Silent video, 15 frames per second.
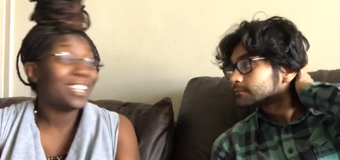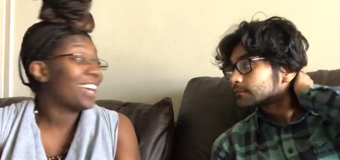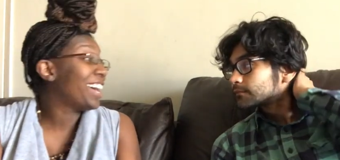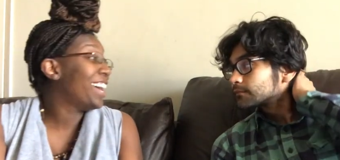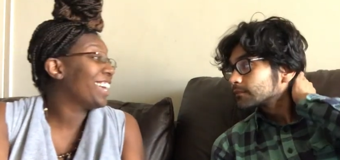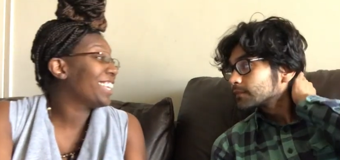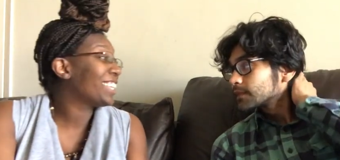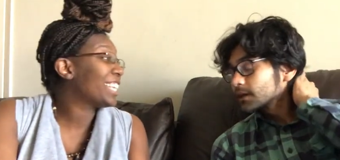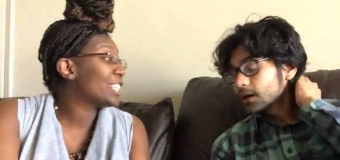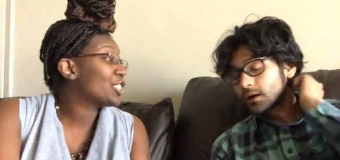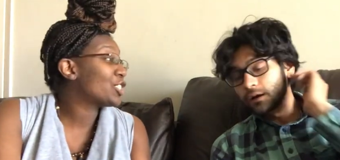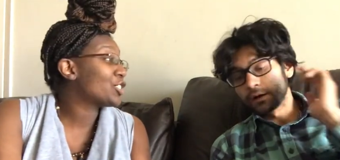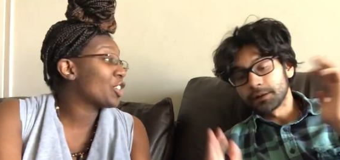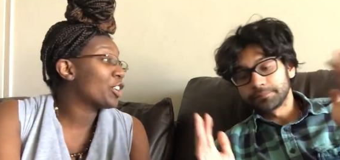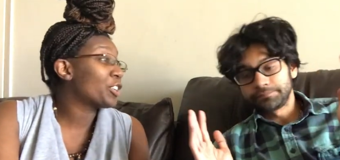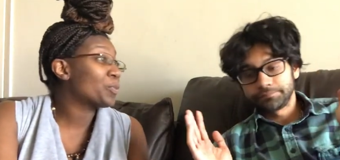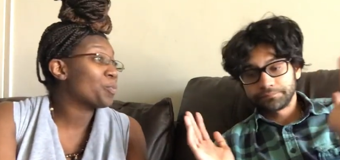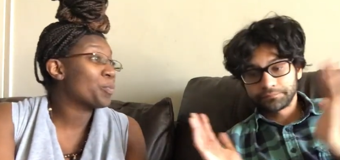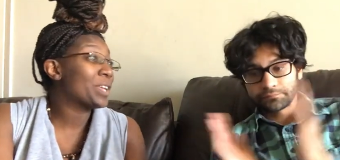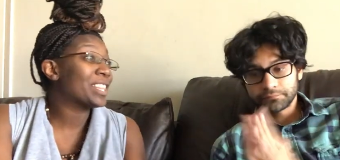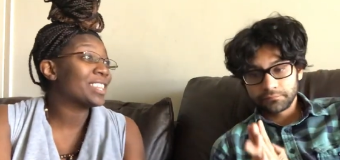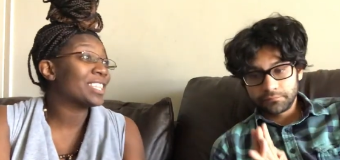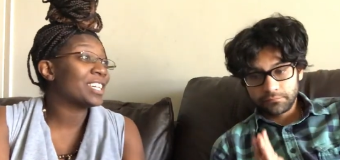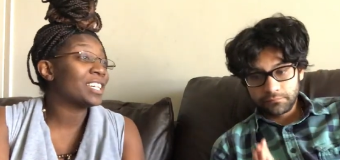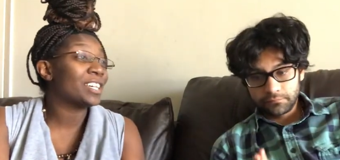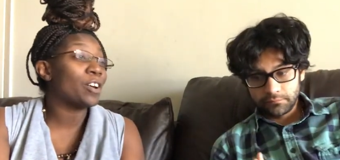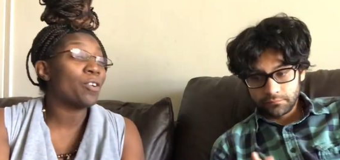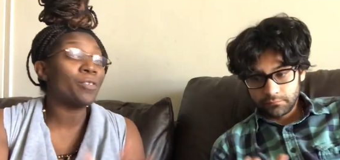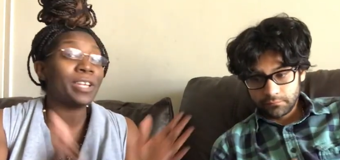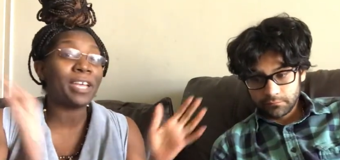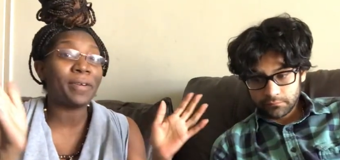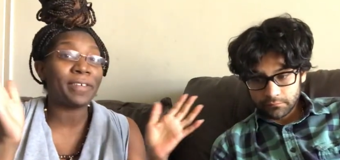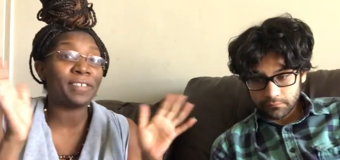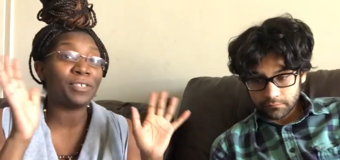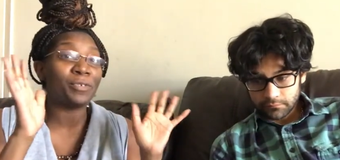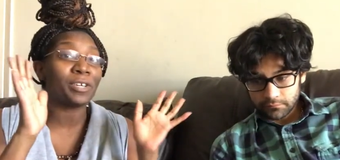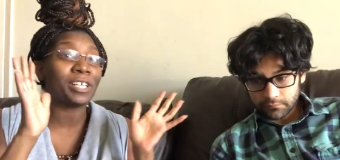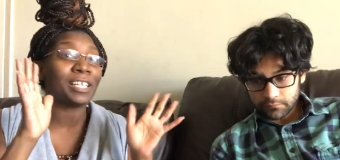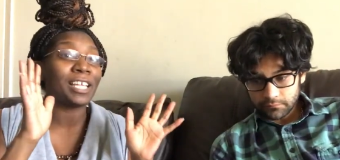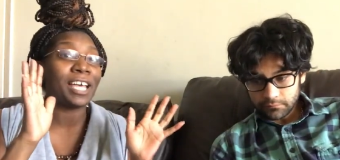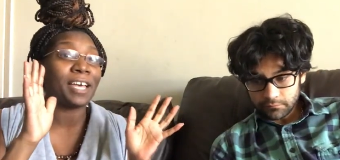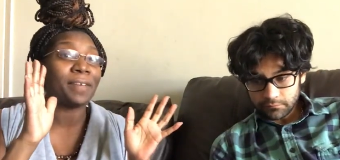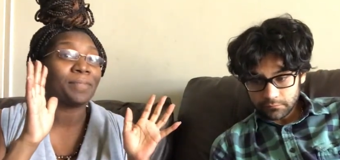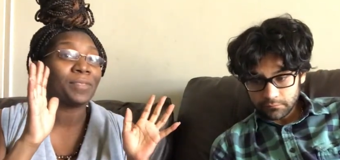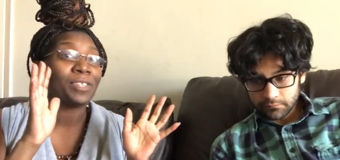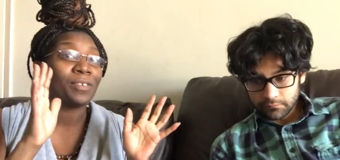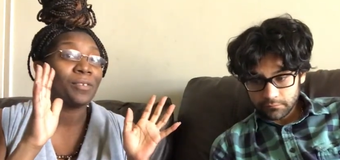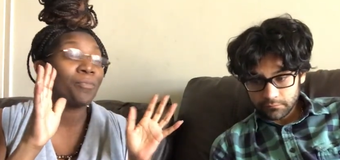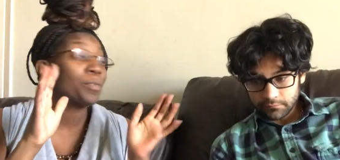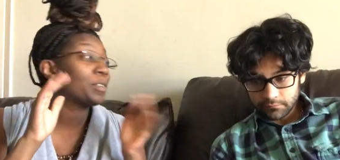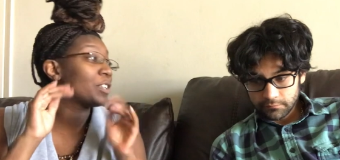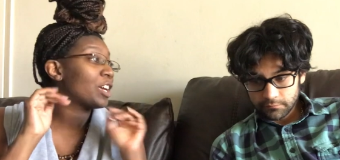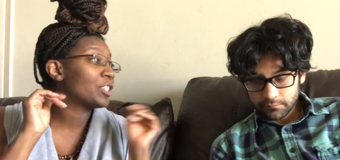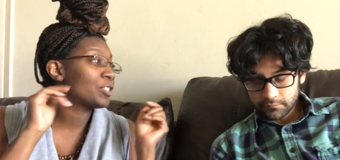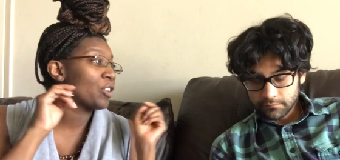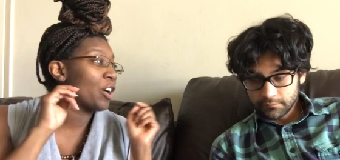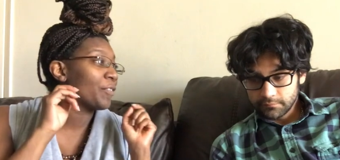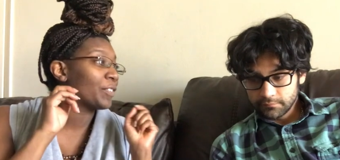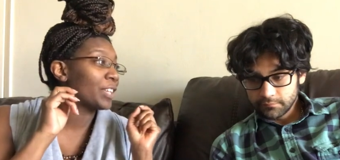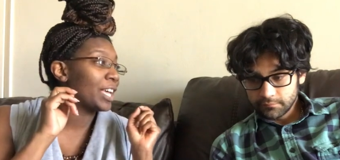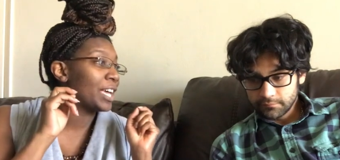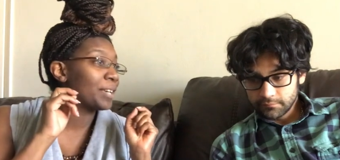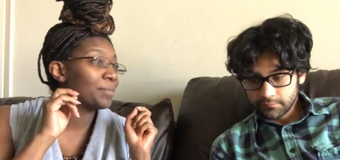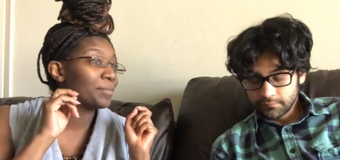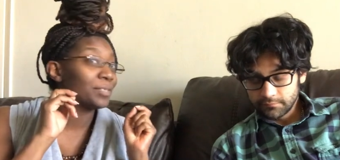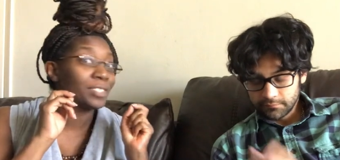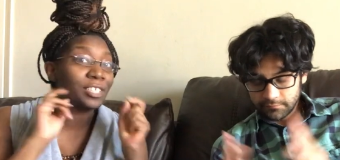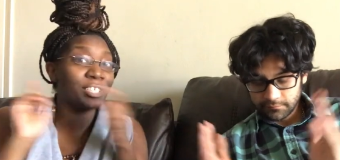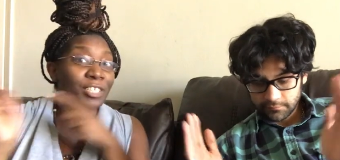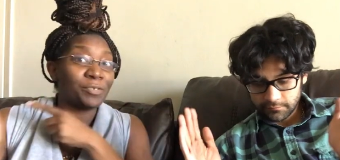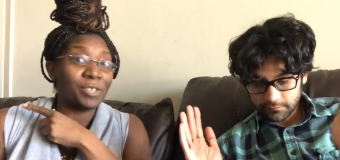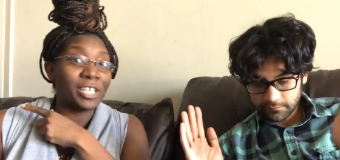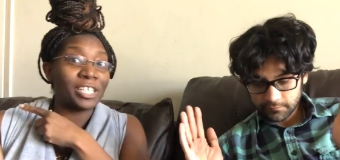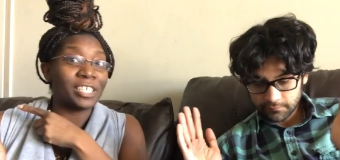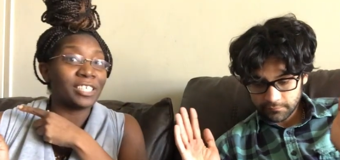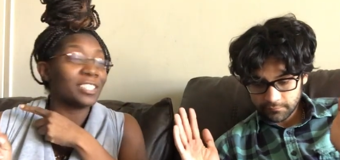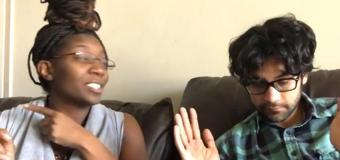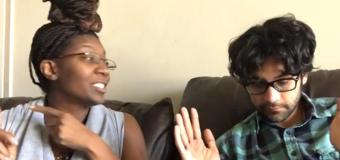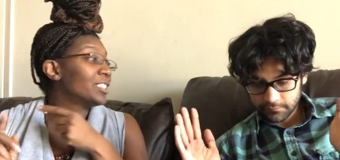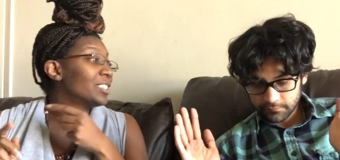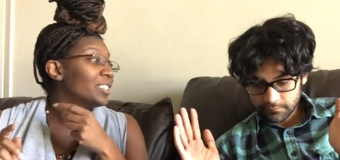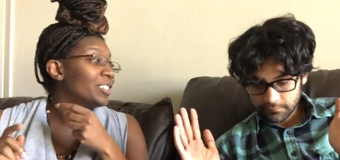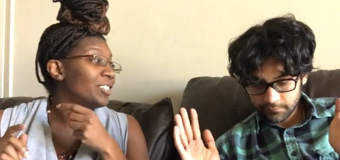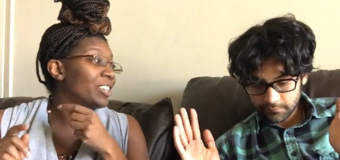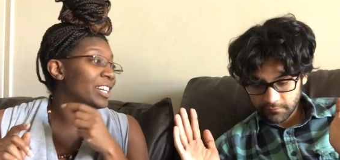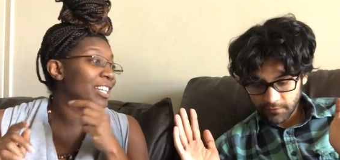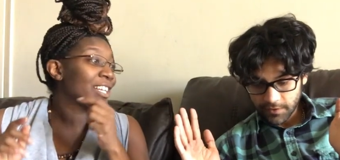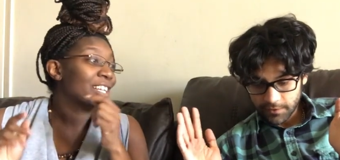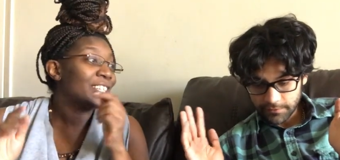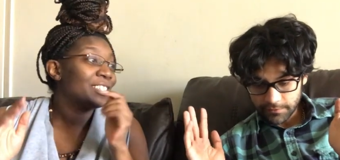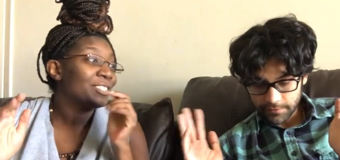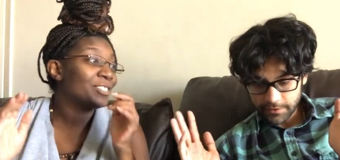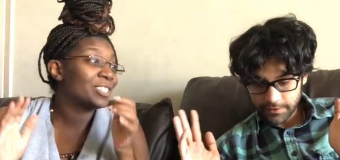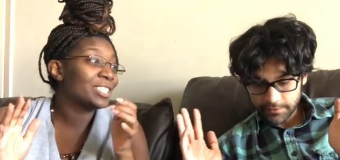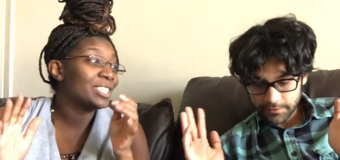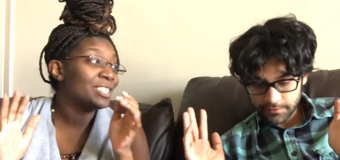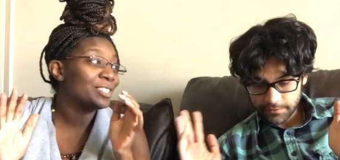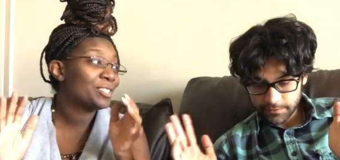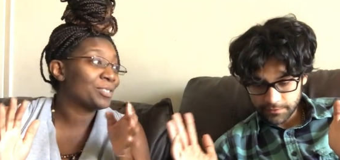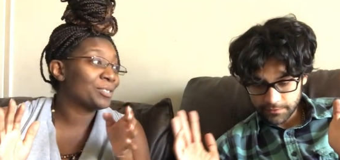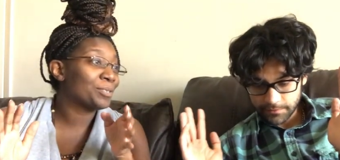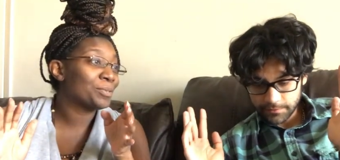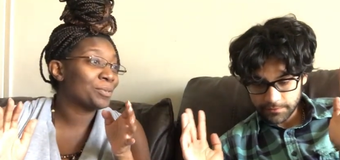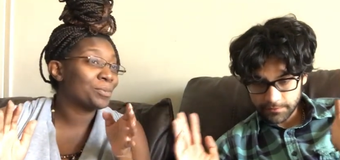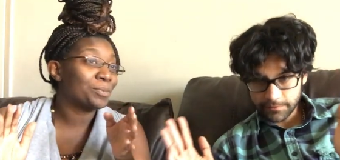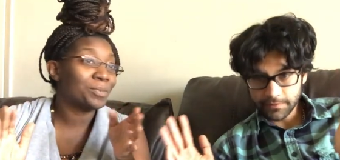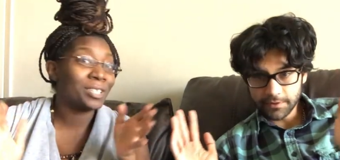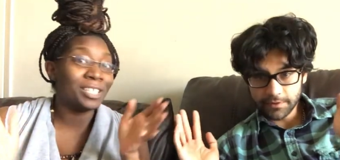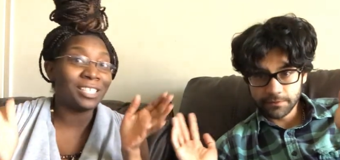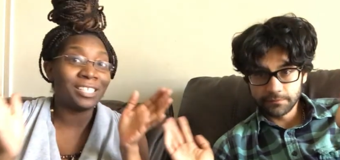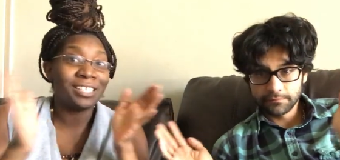Speaker 1: let's right. start with. Uh, oh yeah, we have to do our clap, but a soft clap because he's right here. All right, three, three two, two, one.